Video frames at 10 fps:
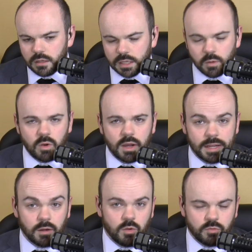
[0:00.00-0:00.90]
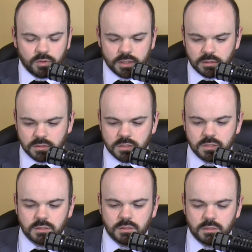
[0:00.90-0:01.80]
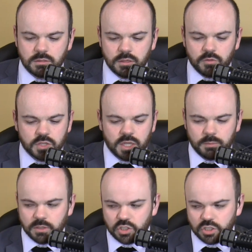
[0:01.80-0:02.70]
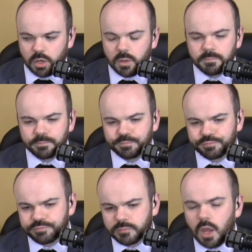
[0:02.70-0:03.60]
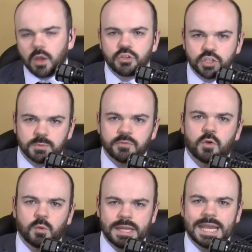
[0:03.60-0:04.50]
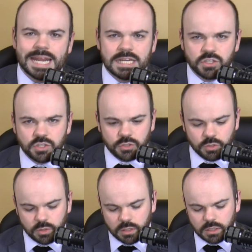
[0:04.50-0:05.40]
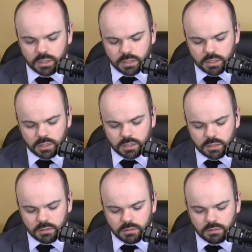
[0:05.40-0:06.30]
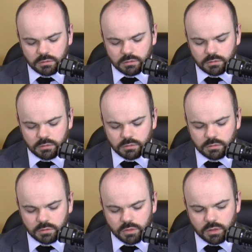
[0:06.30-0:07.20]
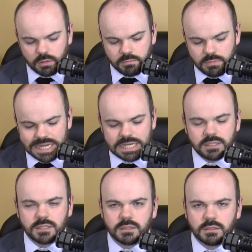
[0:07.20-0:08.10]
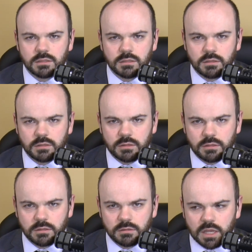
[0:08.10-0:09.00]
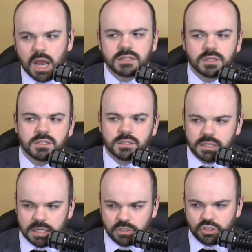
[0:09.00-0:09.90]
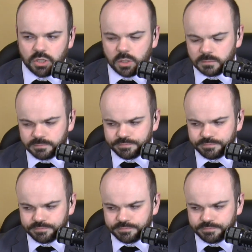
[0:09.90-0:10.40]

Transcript: In a while, hopefully, there's enough time in the show. Just before we get into the meat or the contents of today's show,